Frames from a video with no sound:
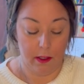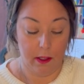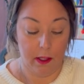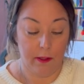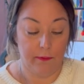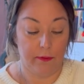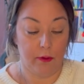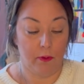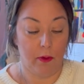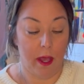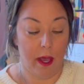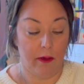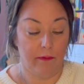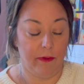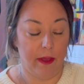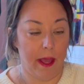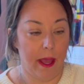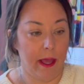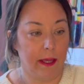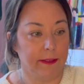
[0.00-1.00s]
If you have
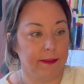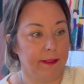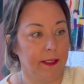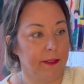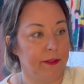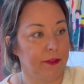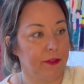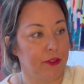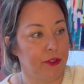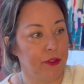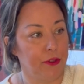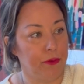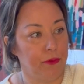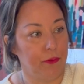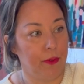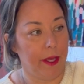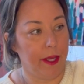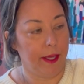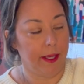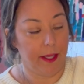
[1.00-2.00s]
access to
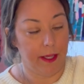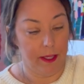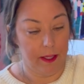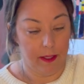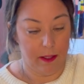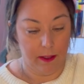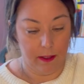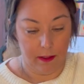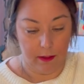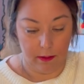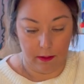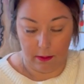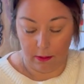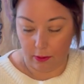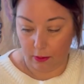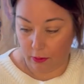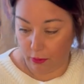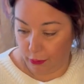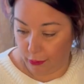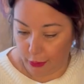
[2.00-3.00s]
a
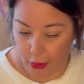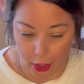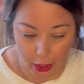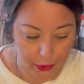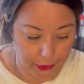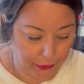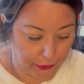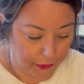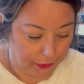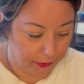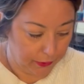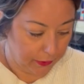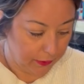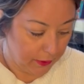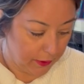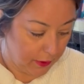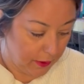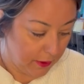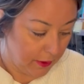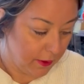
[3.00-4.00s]
glue gun,
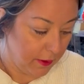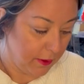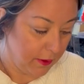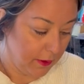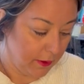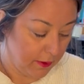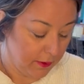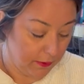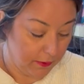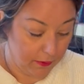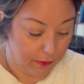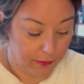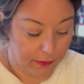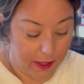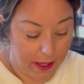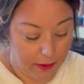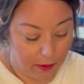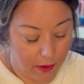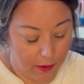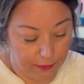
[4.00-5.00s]

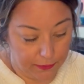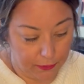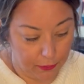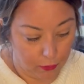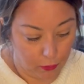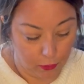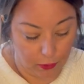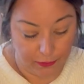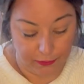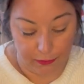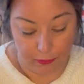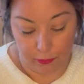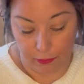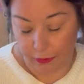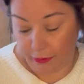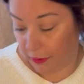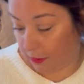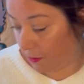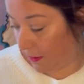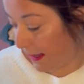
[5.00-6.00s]
that also works
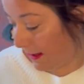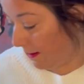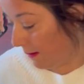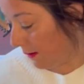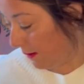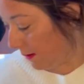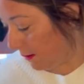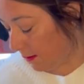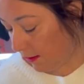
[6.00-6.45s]
really well.